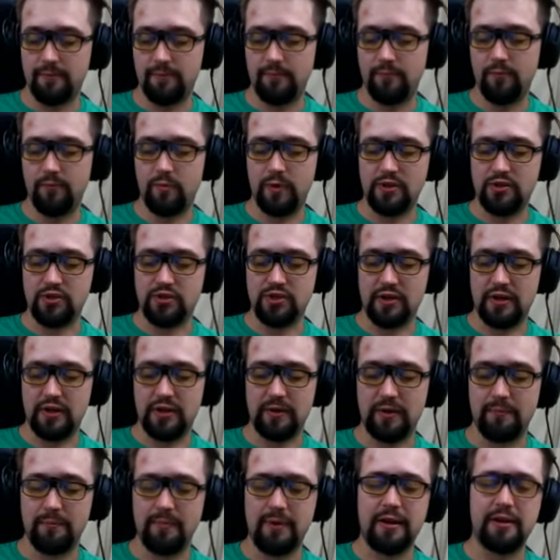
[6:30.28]
which
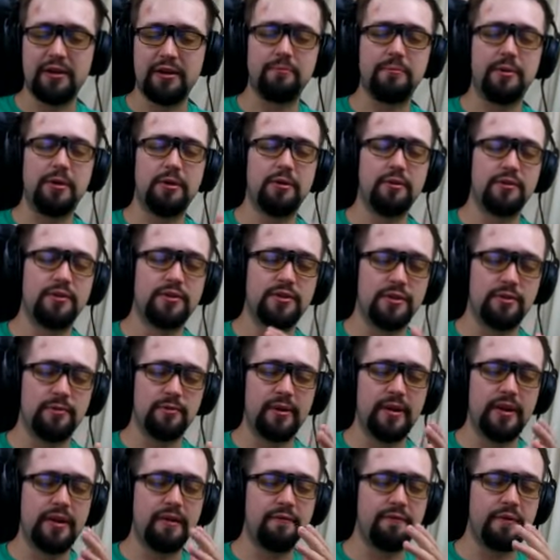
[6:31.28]
my computer is
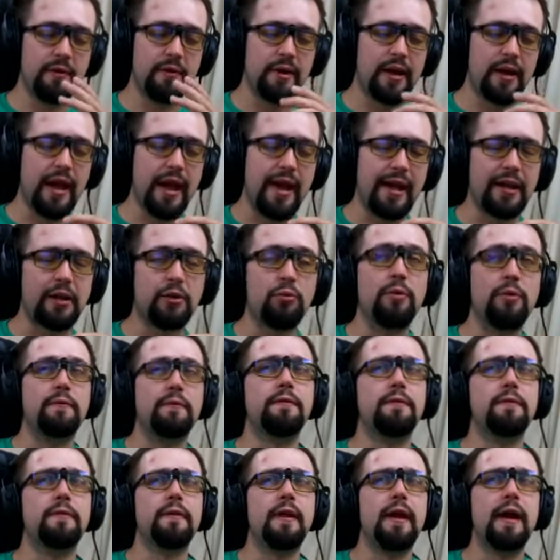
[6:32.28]
already very adequate
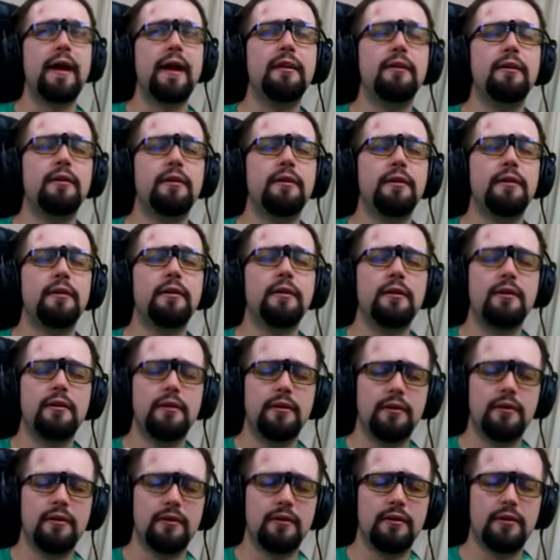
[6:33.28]
for that,
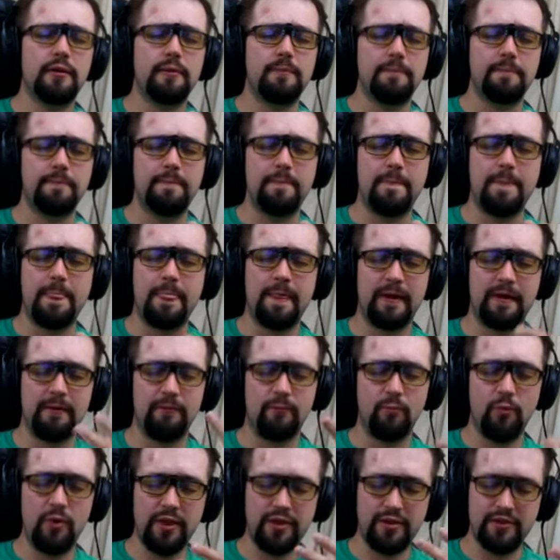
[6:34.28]
and
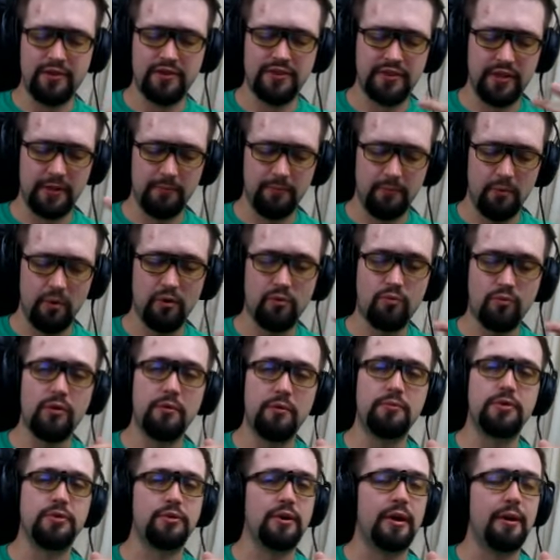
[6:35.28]
with some more
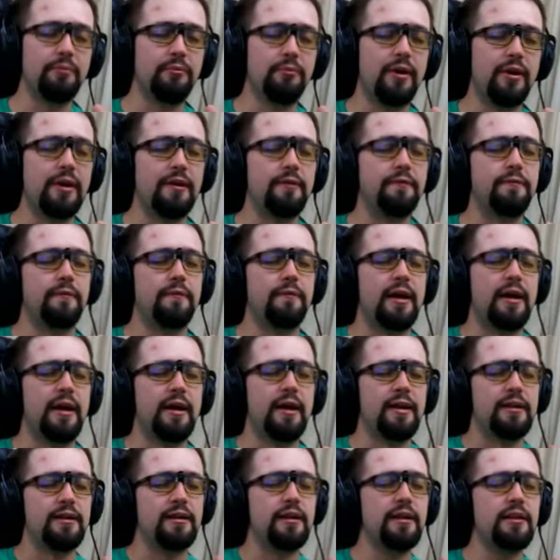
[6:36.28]
room to upgrade if
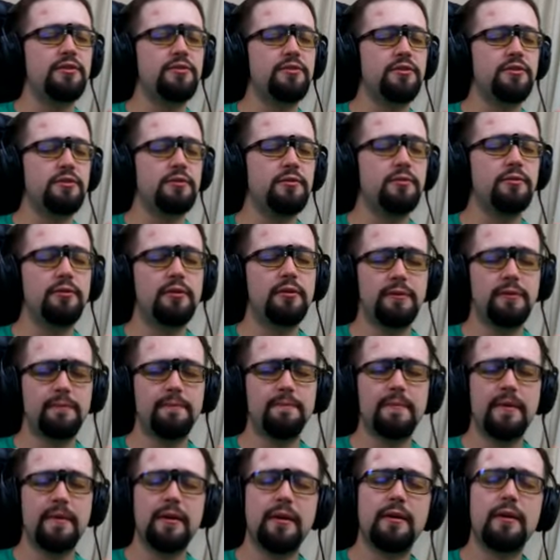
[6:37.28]
I need to.
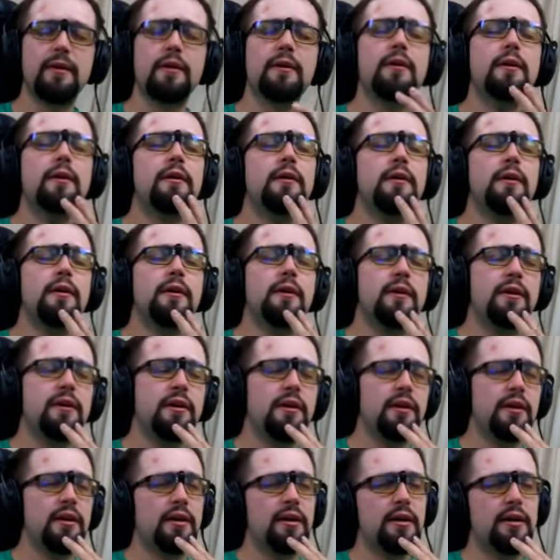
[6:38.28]

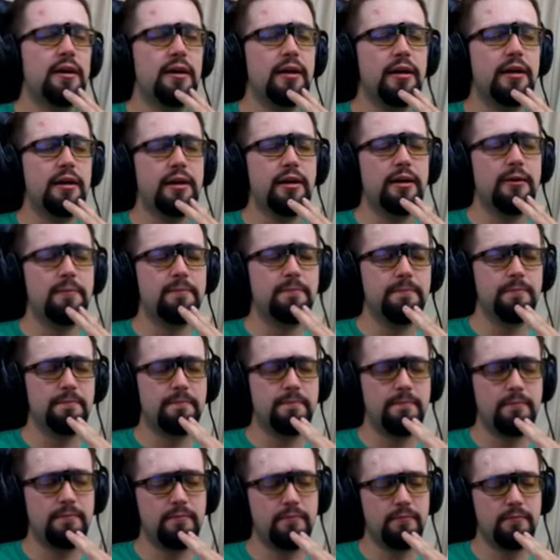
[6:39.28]

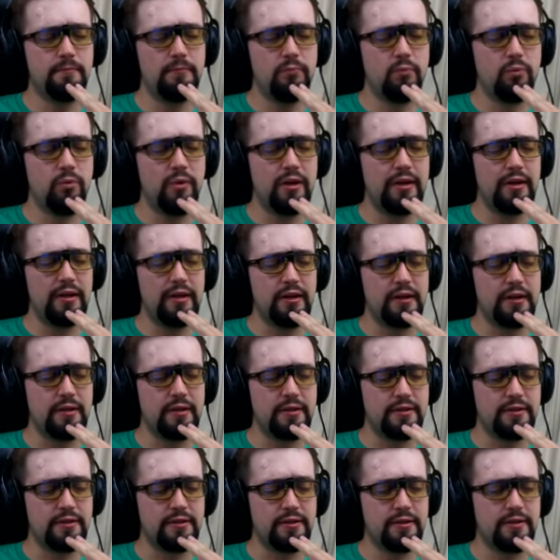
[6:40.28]
What
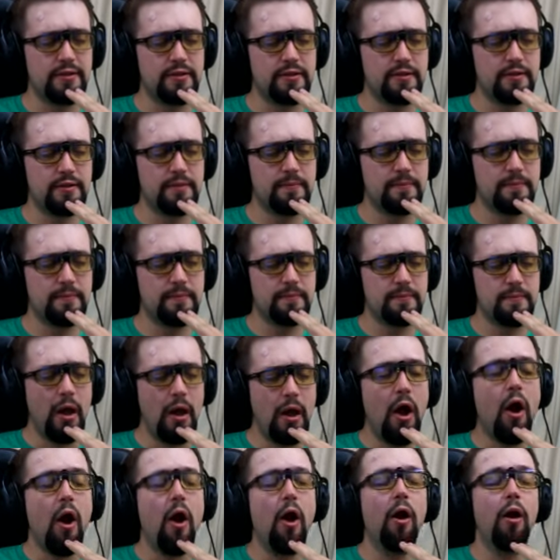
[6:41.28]
else?
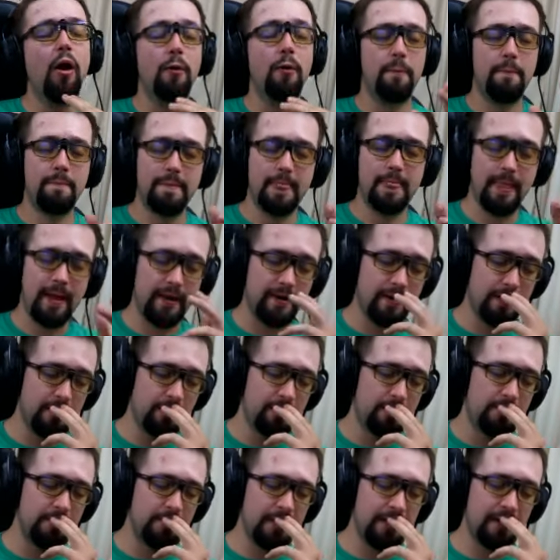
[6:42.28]
Oh,
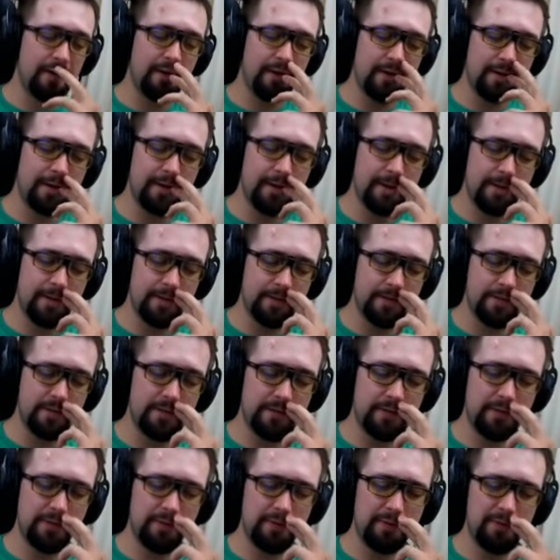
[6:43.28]
another thing
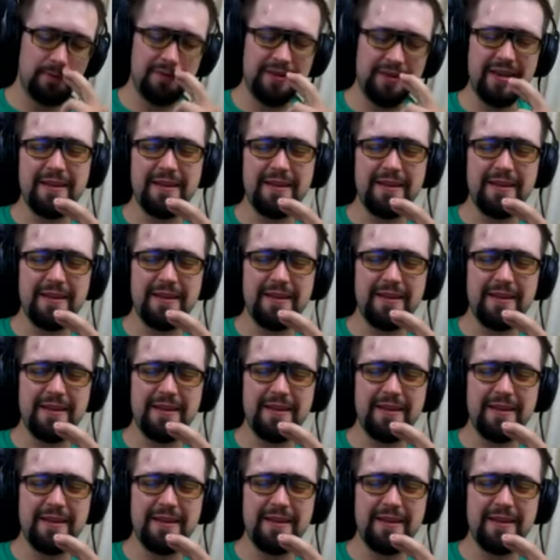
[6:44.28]
too,